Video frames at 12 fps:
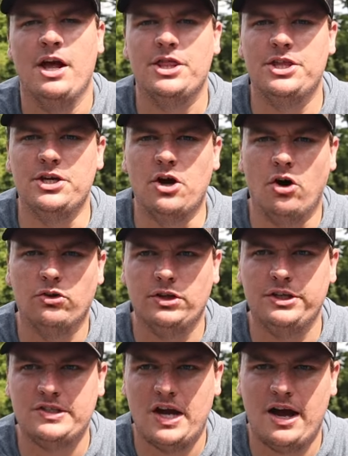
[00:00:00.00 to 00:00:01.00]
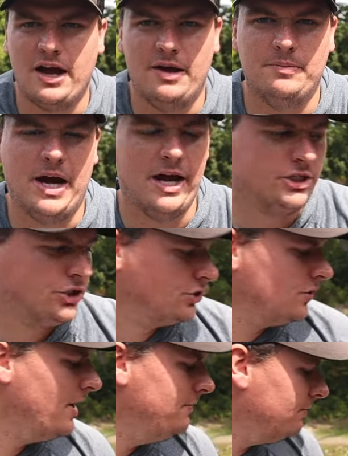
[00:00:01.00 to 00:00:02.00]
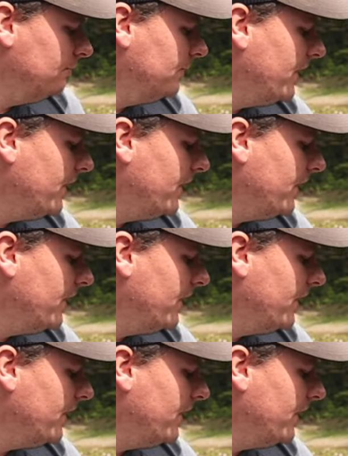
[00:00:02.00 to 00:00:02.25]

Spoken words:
The only time I stray from